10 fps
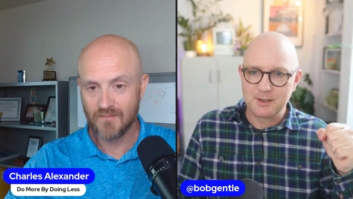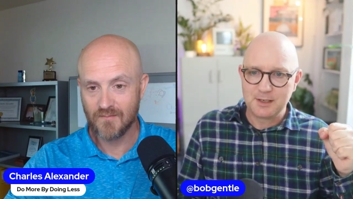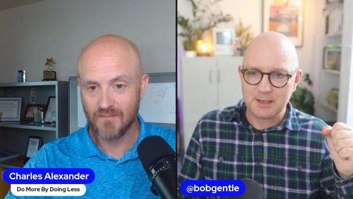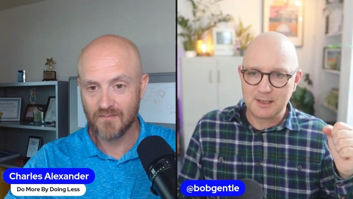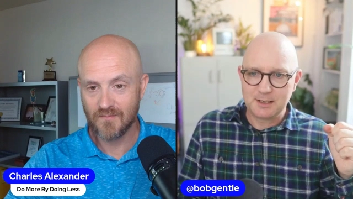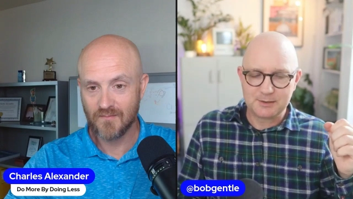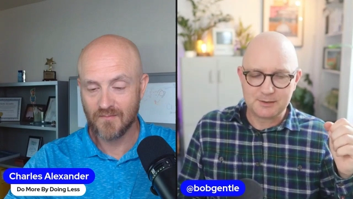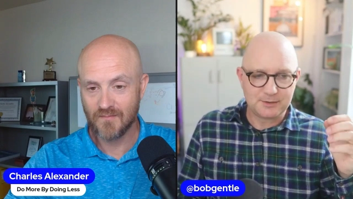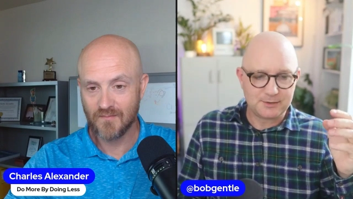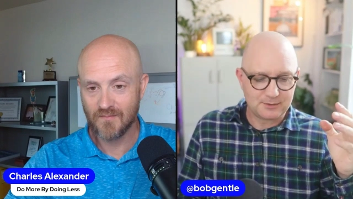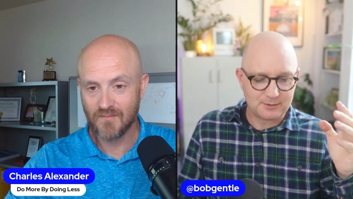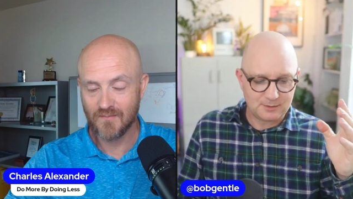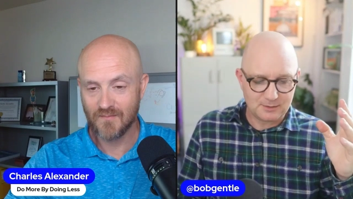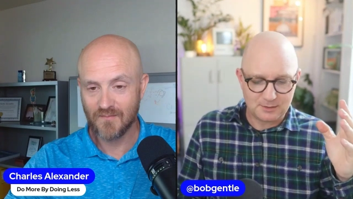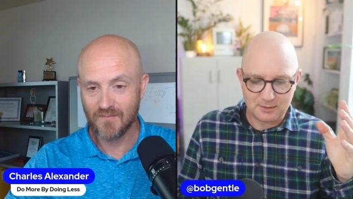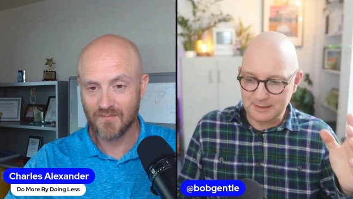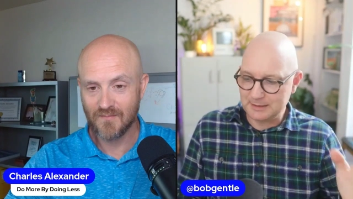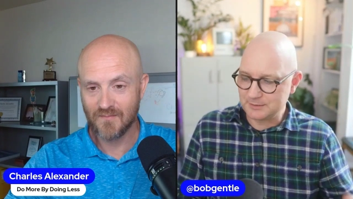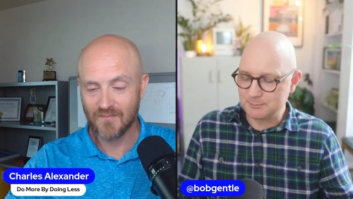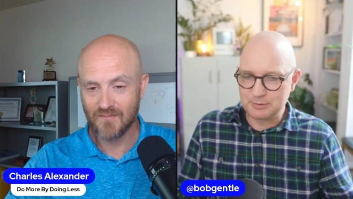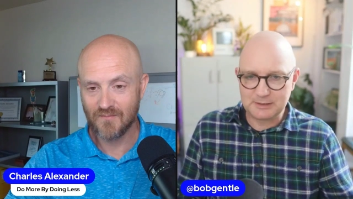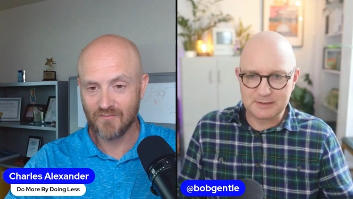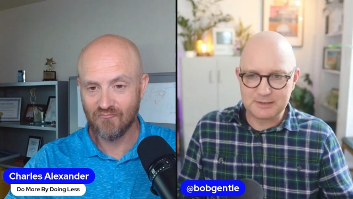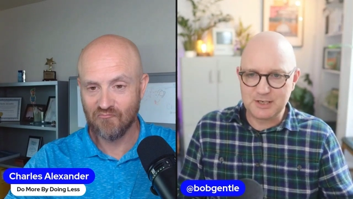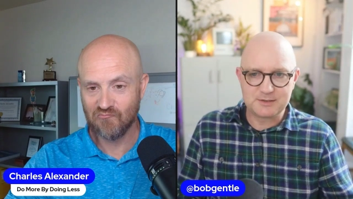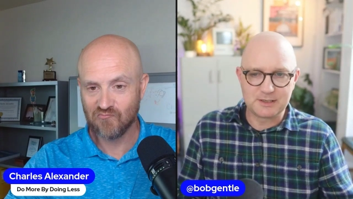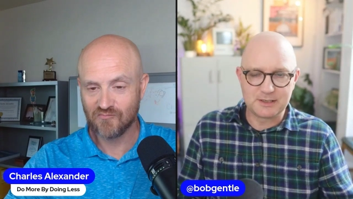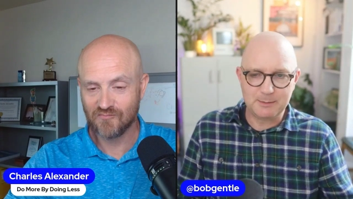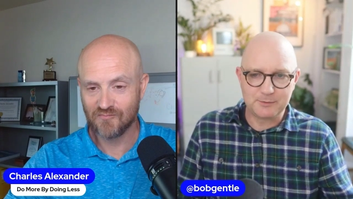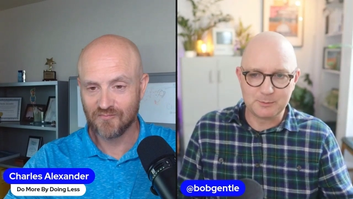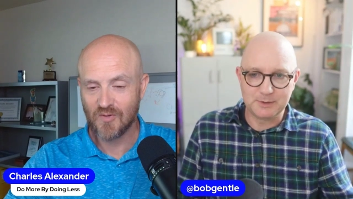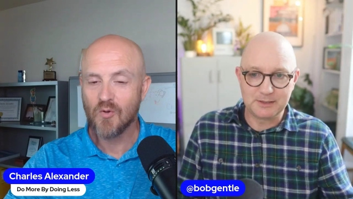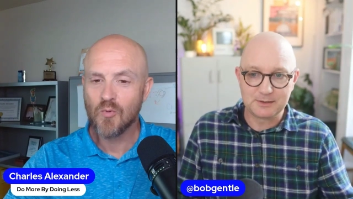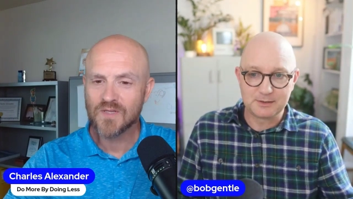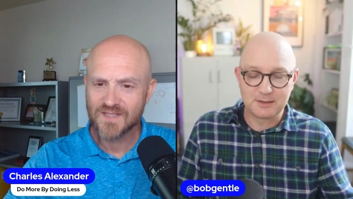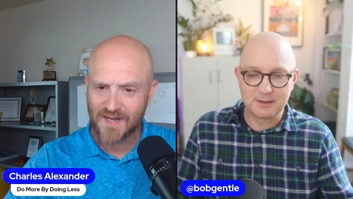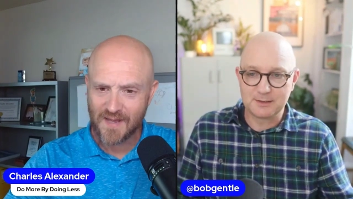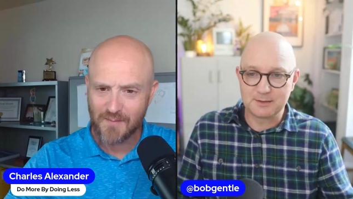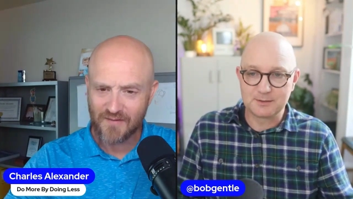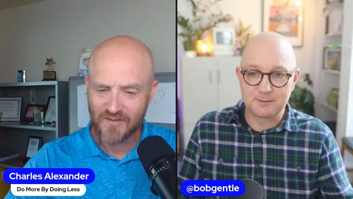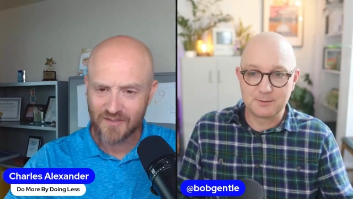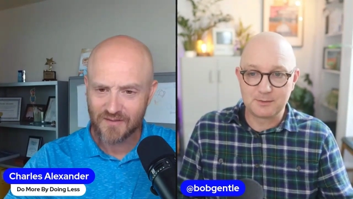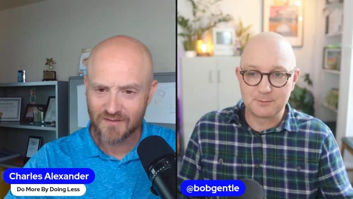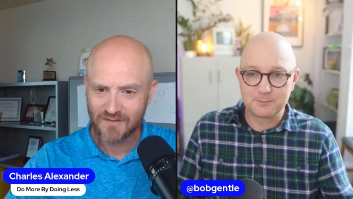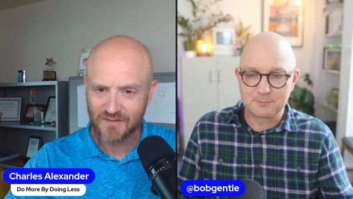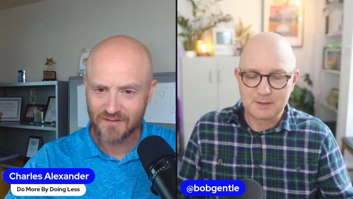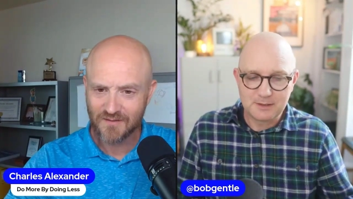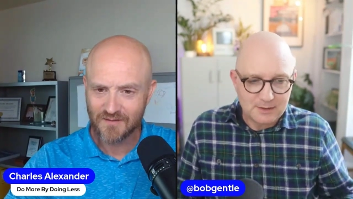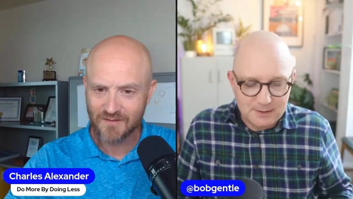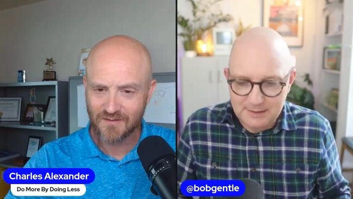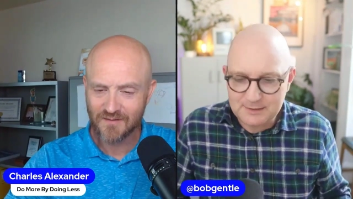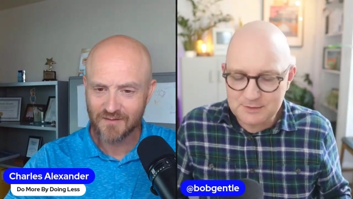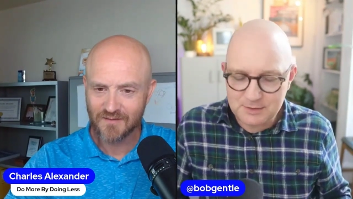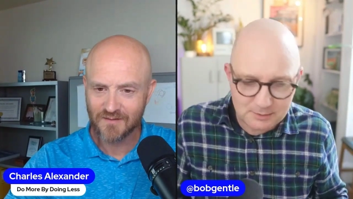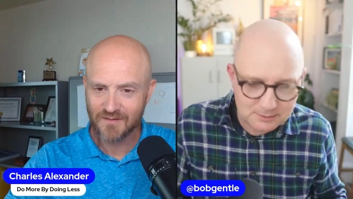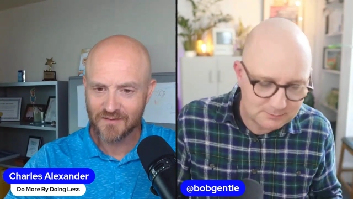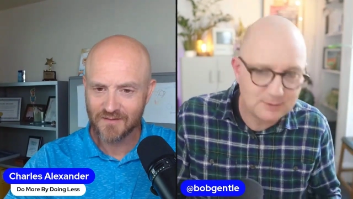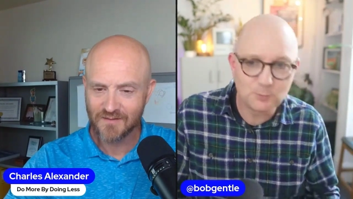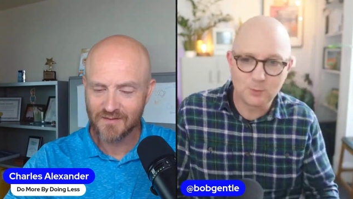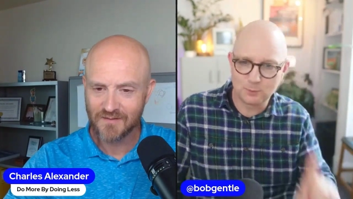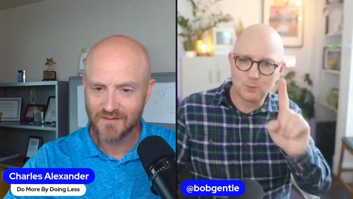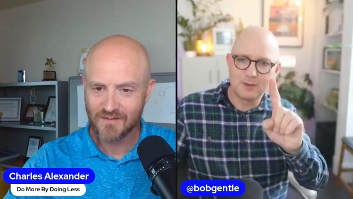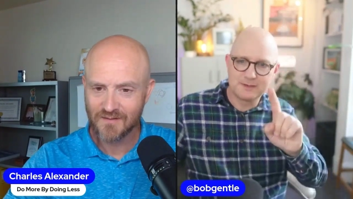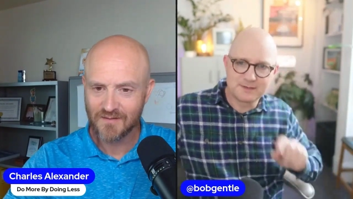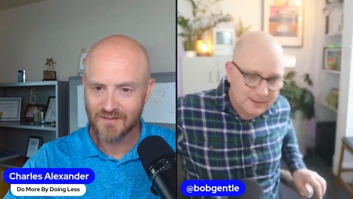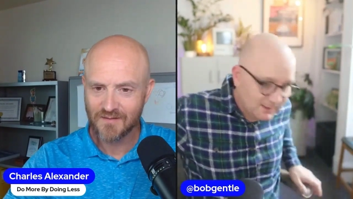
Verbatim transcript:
Speaker 1: And it has completely changed the game for me. What's uh, the name of it? It's called One Second.